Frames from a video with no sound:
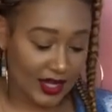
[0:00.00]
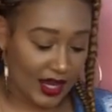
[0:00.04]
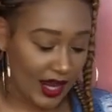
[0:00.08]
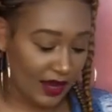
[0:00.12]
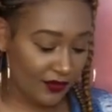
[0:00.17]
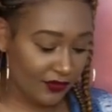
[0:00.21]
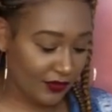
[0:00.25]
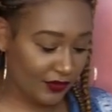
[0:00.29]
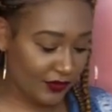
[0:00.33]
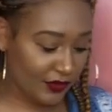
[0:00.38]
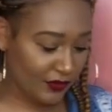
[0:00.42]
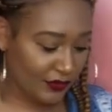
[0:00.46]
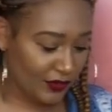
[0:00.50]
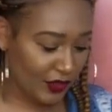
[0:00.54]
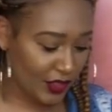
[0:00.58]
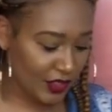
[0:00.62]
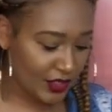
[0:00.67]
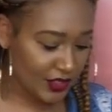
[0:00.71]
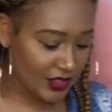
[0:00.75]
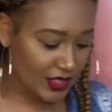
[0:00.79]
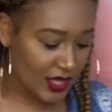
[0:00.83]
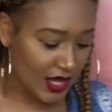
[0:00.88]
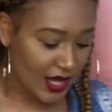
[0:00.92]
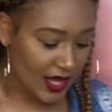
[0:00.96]
half of the
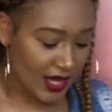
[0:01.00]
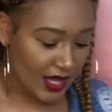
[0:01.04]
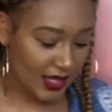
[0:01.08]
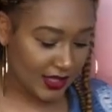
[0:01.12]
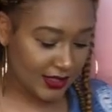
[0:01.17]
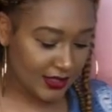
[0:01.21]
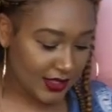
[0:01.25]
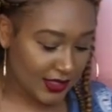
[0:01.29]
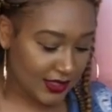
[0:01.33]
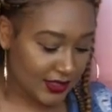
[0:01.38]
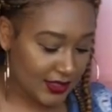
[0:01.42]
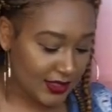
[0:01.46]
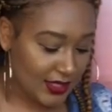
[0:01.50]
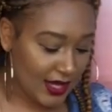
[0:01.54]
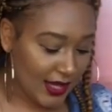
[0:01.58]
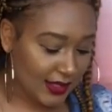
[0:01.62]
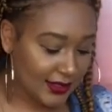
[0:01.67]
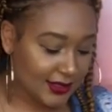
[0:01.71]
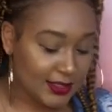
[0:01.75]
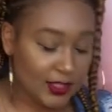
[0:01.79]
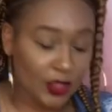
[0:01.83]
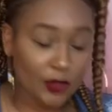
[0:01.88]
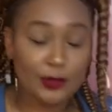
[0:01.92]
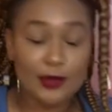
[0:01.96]
verse, it says,
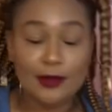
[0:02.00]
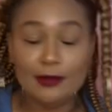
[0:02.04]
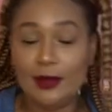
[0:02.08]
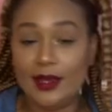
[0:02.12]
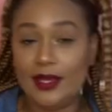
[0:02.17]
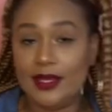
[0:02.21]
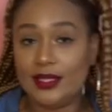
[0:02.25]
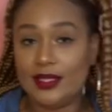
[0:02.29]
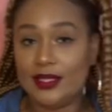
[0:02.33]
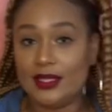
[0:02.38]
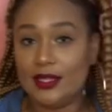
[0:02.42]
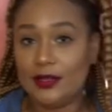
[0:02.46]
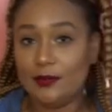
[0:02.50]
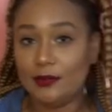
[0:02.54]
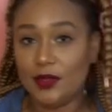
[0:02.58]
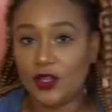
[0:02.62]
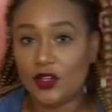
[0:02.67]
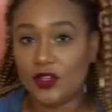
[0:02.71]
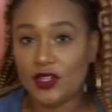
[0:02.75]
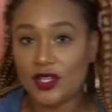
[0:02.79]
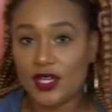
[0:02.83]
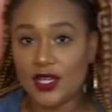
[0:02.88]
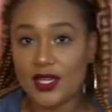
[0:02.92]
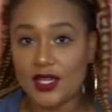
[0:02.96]
next they'll be making him
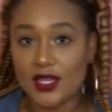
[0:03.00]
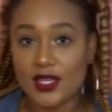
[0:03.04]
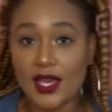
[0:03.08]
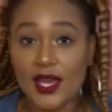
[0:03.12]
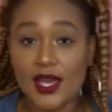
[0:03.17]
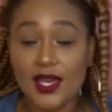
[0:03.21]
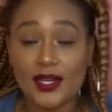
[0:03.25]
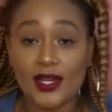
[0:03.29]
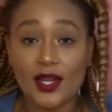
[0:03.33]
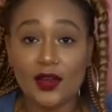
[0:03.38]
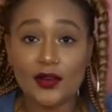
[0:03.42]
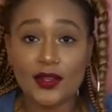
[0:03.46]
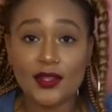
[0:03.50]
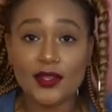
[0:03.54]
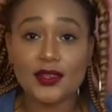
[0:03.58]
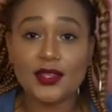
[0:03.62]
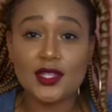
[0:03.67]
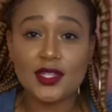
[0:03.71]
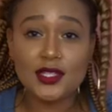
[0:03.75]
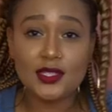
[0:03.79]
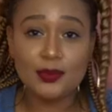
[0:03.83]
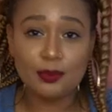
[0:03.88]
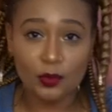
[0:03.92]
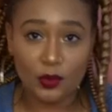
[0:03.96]
their king. Now at
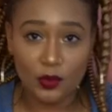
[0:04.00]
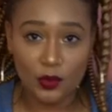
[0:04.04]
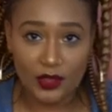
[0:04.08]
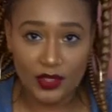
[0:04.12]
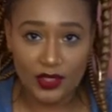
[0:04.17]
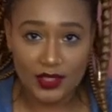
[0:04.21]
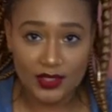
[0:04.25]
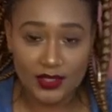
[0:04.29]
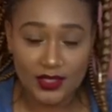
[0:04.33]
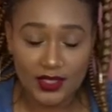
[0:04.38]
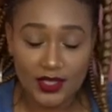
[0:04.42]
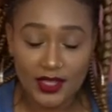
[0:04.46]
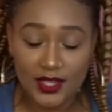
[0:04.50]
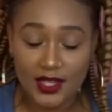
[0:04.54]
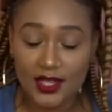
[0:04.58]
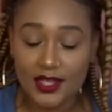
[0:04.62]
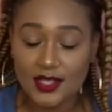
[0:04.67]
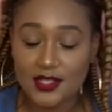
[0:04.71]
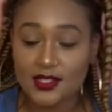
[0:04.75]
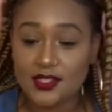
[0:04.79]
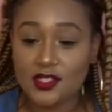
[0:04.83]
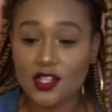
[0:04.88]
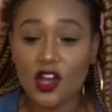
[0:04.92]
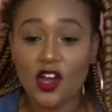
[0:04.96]
this point,
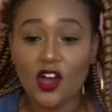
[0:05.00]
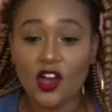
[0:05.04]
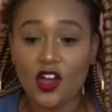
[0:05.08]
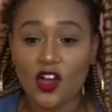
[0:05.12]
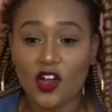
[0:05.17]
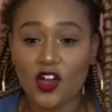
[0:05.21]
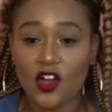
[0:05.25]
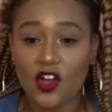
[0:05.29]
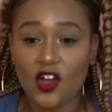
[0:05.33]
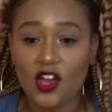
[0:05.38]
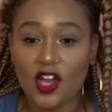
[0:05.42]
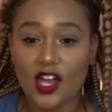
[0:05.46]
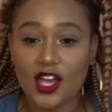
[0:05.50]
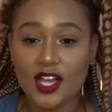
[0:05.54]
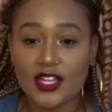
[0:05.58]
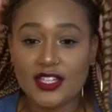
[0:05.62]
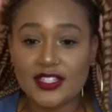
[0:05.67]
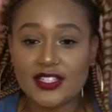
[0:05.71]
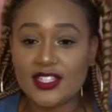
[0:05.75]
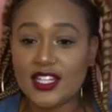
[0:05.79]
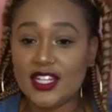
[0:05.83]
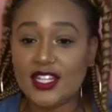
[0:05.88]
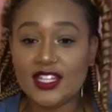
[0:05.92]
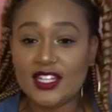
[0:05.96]
Saul
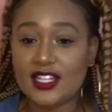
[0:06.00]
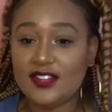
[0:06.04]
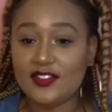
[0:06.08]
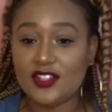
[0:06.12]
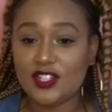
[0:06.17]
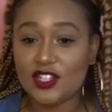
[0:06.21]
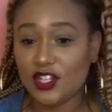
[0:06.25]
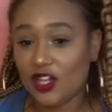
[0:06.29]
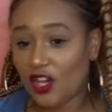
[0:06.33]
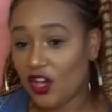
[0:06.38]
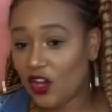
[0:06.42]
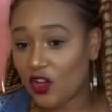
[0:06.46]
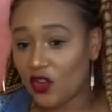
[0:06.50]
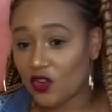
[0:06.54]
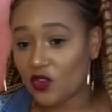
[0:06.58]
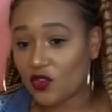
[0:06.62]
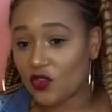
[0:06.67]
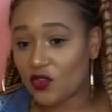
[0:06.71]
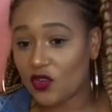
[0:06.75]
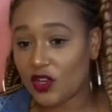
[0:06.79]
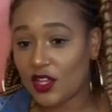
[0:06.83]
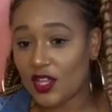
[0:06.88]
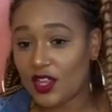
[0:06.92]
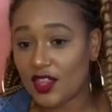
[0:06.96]
didn't even
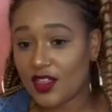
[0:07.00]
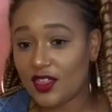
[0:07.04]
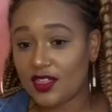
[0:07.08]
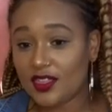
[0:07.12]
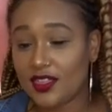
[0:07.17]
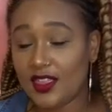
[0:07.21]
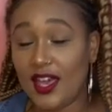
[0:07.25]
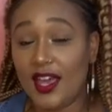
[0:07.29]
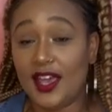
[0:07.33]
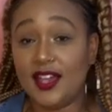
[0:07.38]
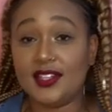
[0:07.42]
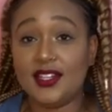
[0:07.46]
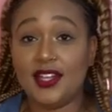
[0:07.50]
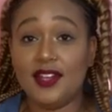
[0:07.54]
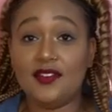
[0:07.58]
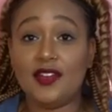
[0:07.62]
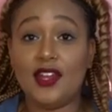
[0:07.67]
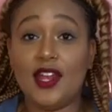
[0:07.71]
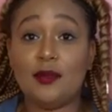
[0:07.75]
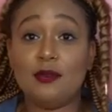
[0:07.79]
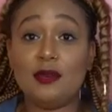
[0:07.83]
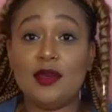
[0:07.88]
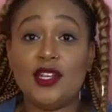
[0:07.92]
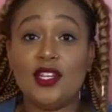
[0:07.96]
know that David
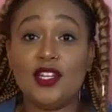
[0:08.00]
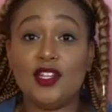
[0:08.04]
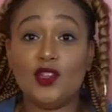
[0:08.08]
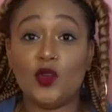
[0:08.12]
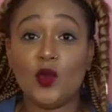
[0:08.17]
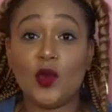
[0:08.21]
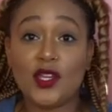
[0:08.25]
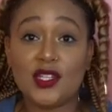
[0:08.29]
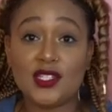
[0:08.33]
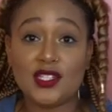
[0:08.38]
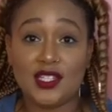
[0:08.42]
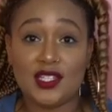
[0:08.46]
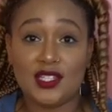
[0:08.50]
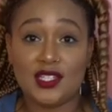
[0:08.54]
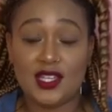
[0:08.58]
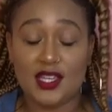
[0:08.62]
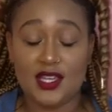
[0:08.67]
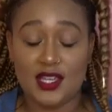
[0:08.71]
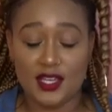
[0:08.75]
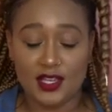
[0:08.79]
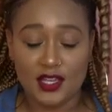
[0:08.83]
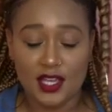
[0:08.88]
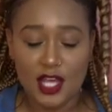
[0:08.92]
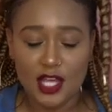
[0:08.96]
had been anointed
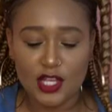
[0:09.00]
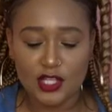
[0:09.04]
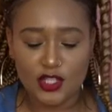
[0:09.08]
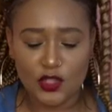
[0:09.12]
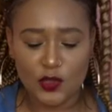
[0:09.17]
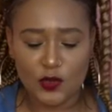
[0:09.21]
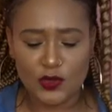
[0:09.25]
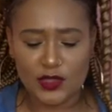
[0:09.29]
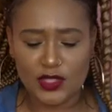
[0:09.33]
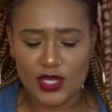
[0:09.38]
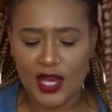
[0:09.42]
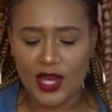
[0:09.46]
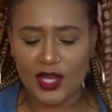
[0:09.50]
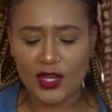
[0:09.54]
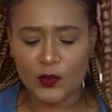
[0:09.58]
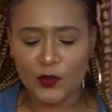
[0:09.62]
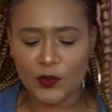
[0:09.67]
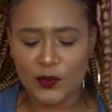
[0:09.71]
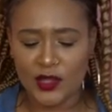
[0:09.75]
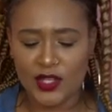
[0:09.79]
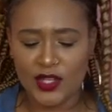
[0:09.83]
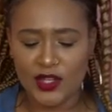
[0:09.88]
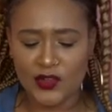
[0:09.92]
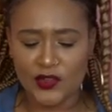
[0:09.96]
king. So it was kind of
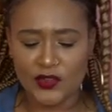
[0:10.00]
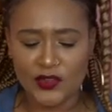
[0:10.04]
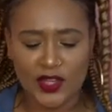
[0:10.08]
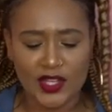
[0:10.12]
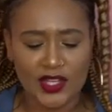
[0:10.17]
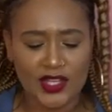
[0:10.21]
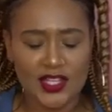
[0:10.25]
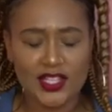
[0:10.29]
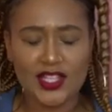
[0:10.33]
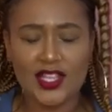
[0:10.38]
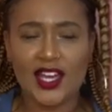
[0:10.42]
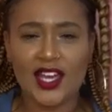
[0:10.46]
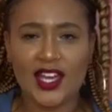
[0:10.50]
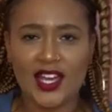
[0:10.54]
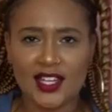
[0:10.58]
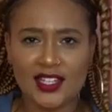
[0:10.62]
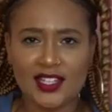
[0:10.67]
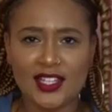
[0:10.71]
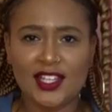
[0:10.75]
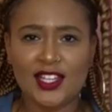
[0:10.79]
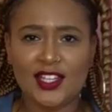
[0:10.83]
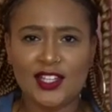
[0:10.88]
weird that he had,